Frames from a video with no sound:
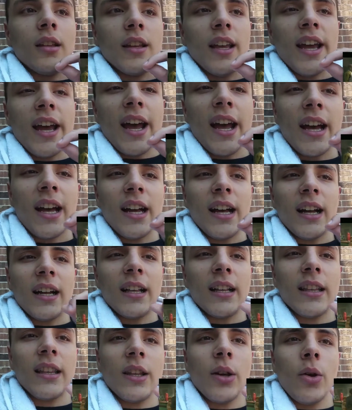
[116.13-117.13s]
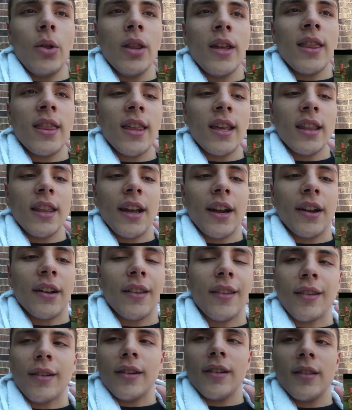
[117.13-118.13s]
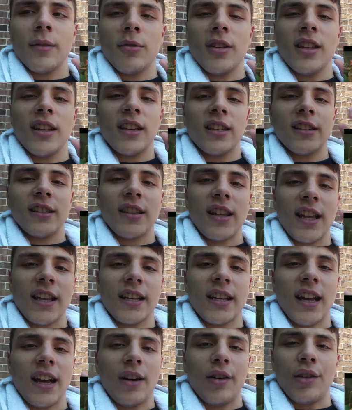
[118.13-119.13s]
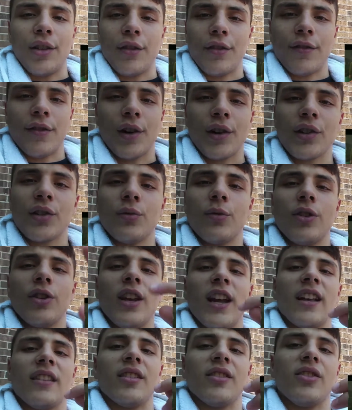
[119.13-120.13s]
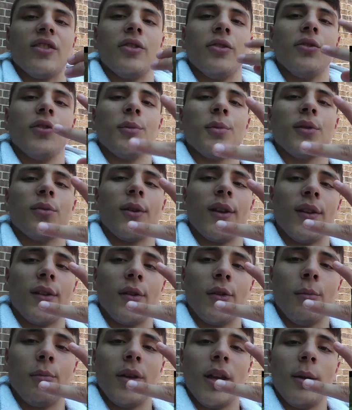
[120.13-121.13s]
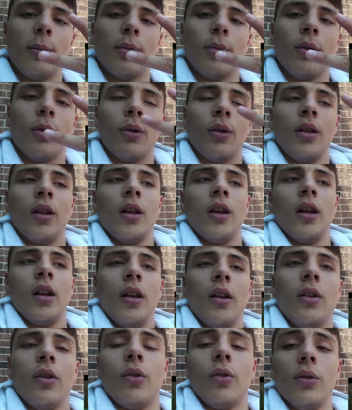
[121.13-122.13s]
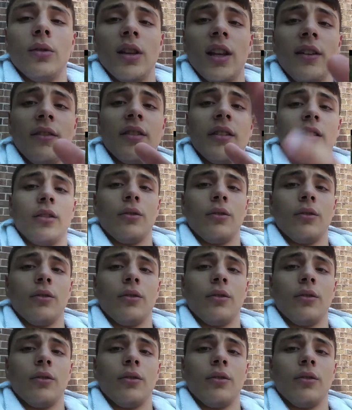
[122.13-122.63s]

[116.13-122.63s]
yeah, the only thing that concerns me is like how in the first one you had to choose between two people, who lives